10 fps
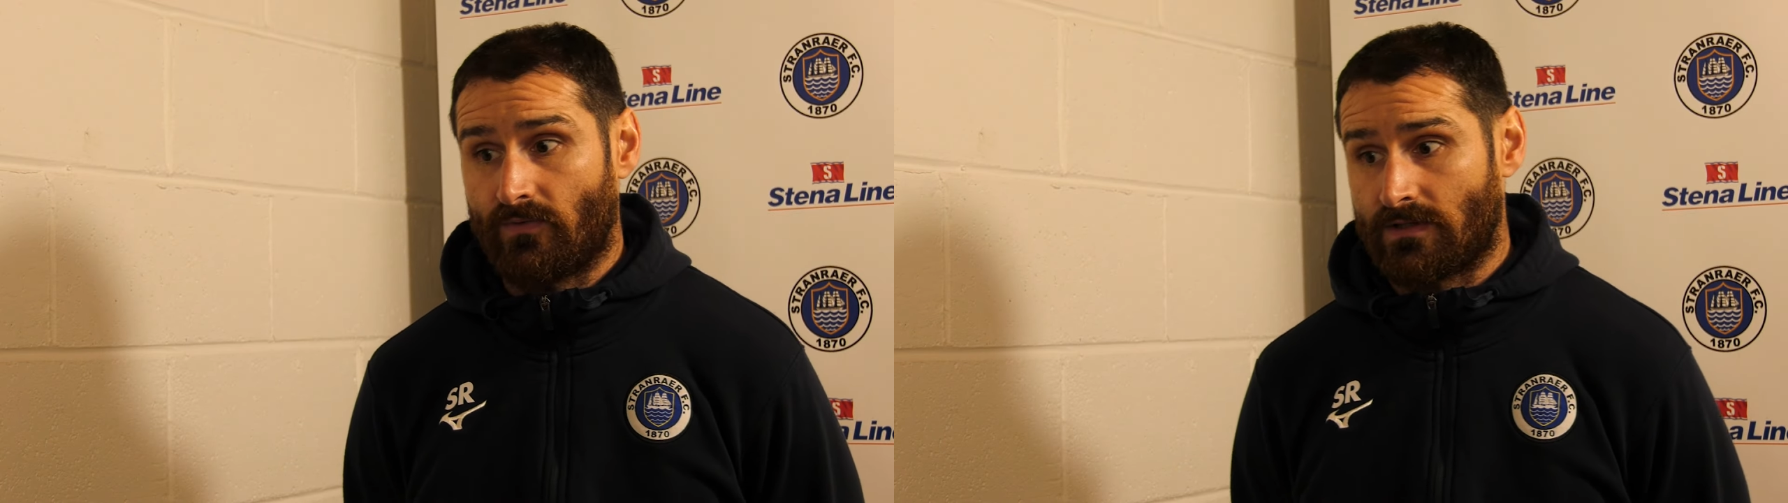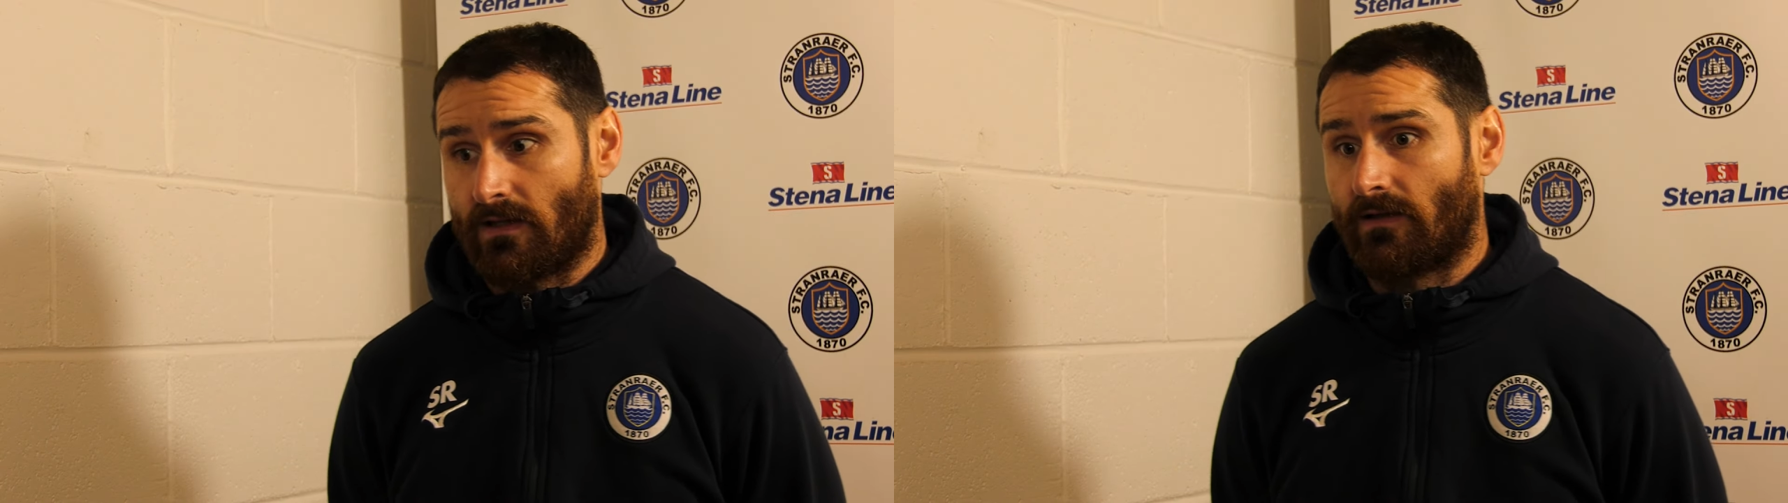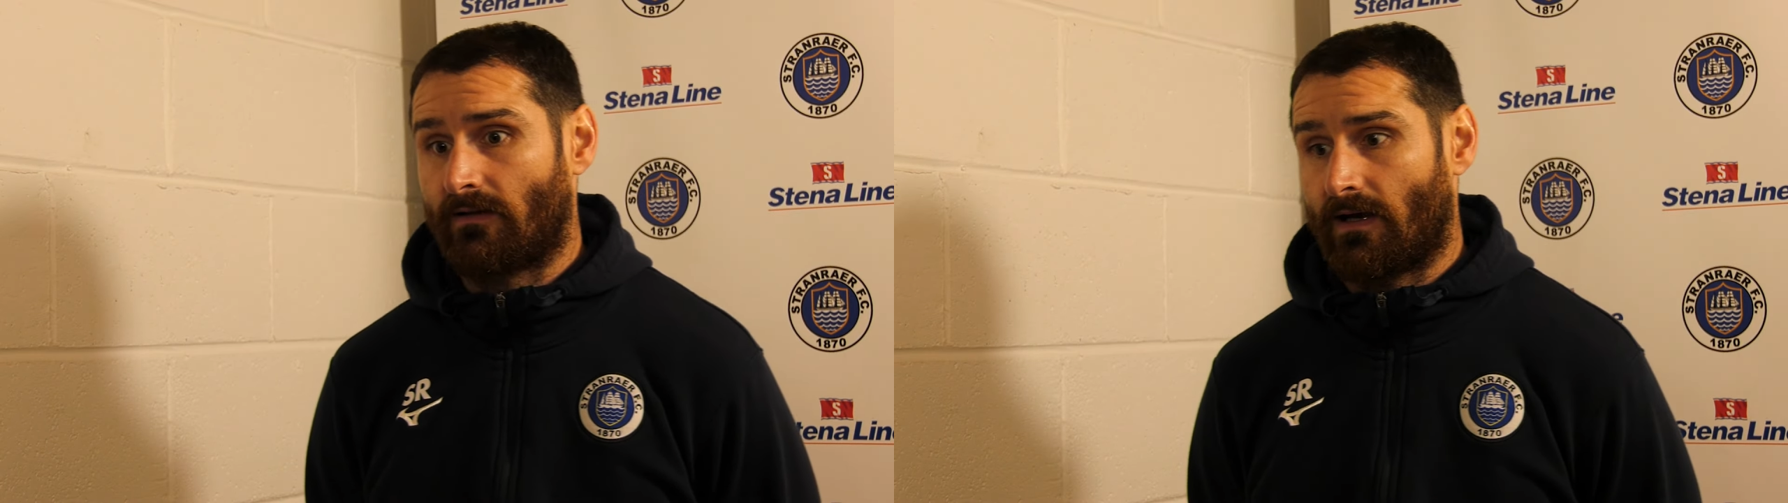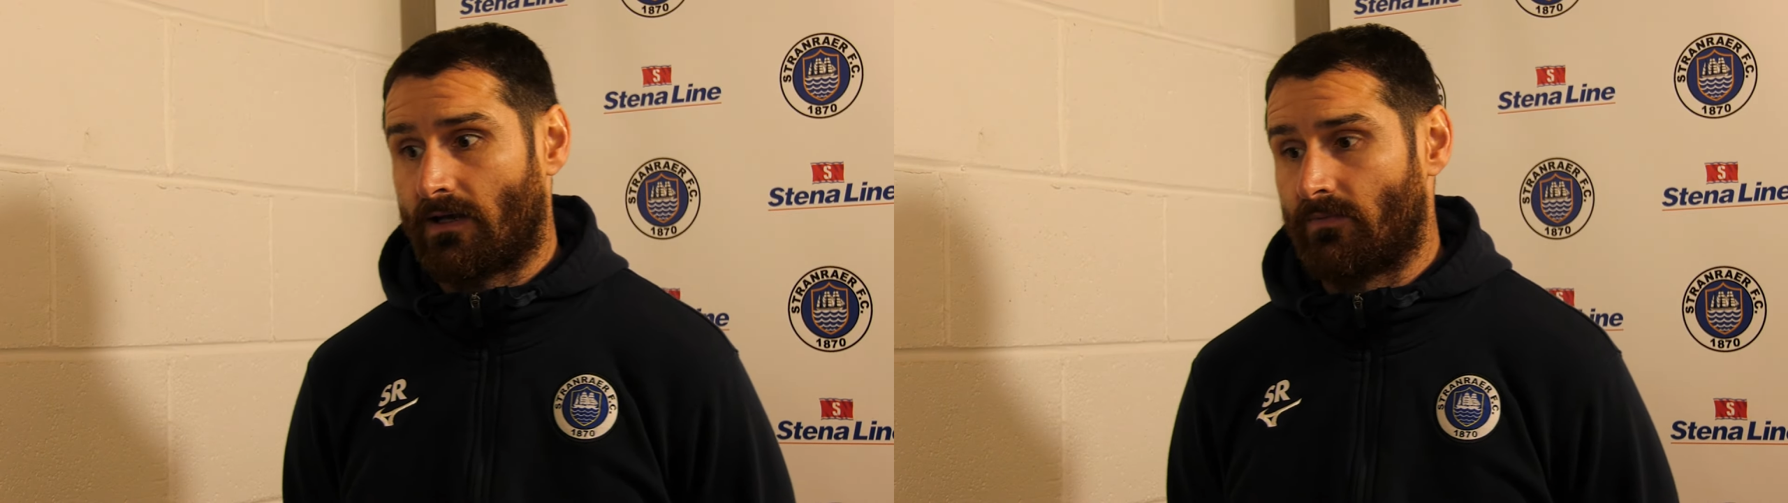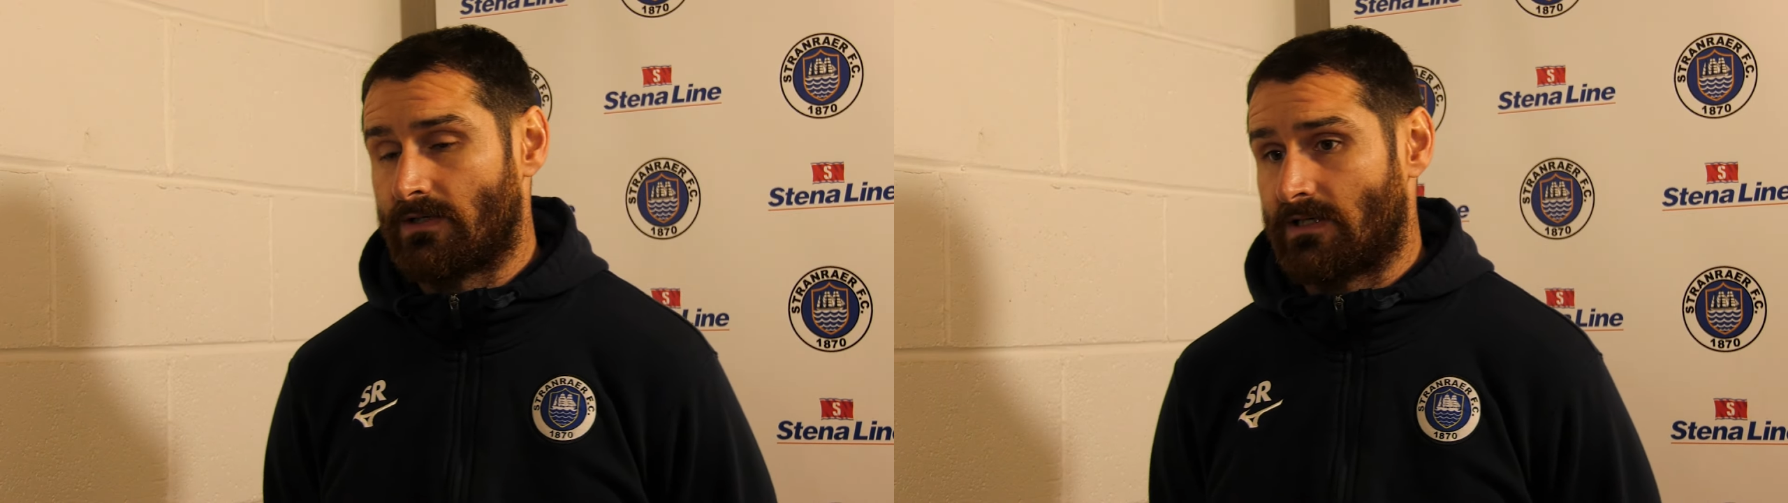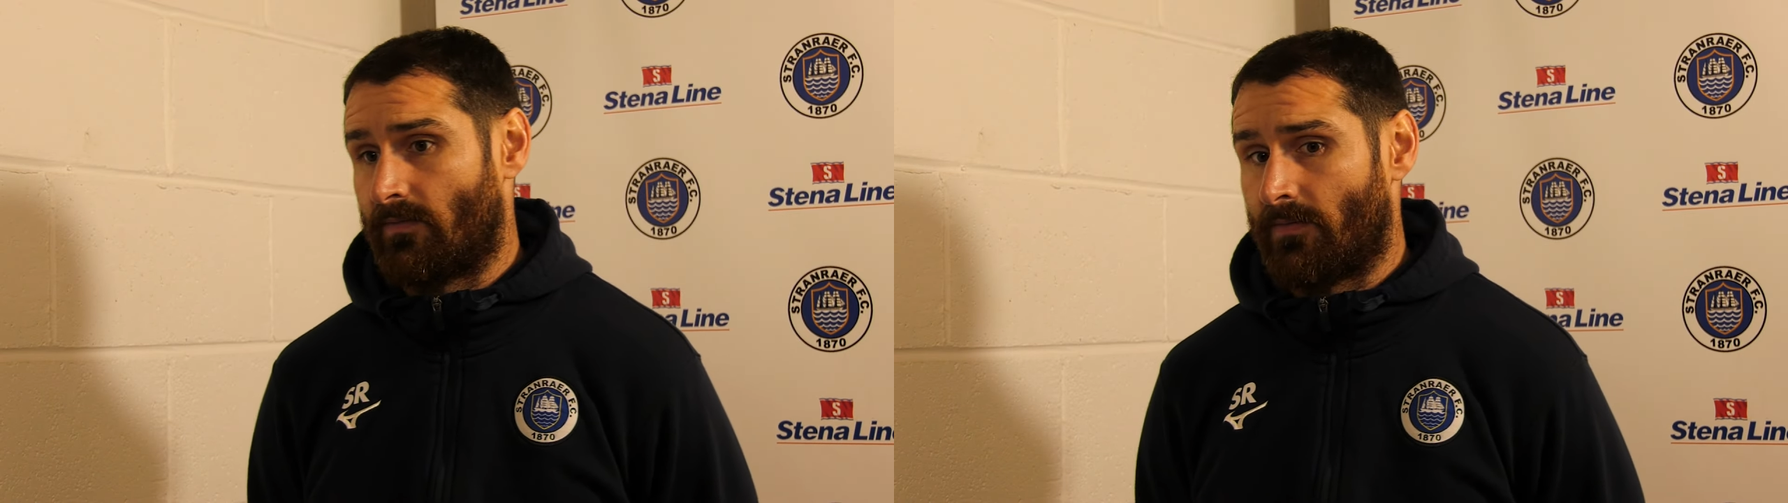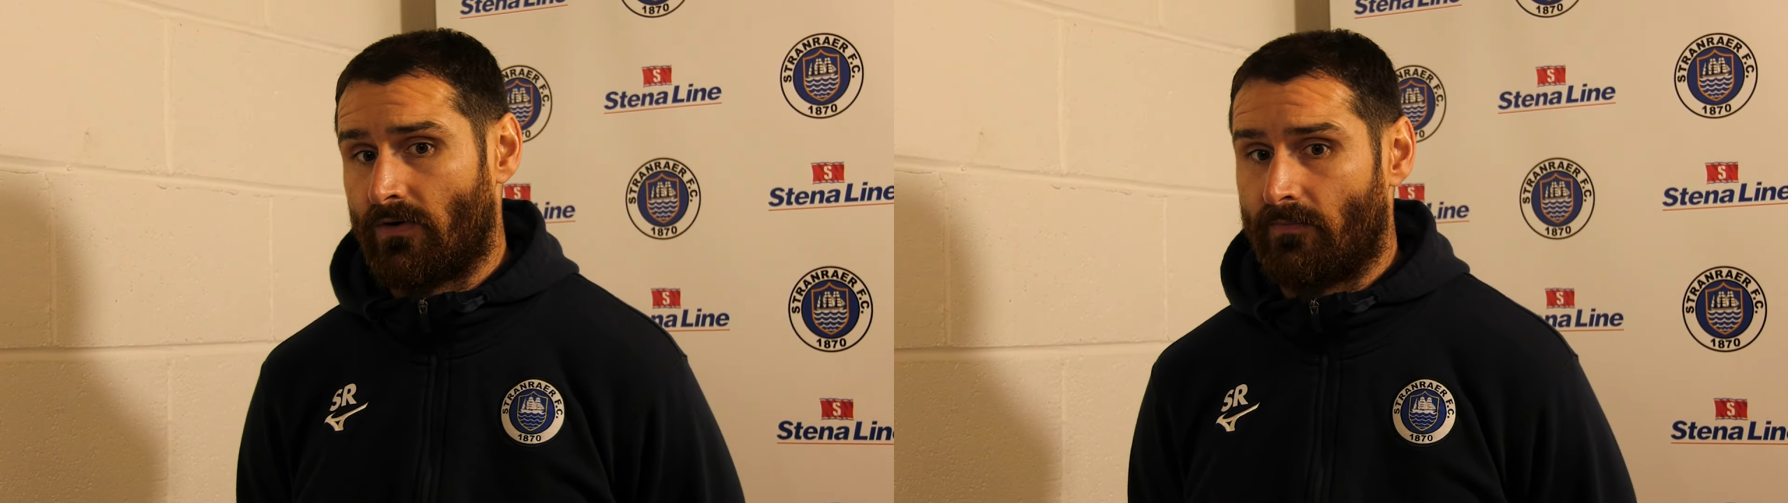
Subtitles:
we're still attacking the same amount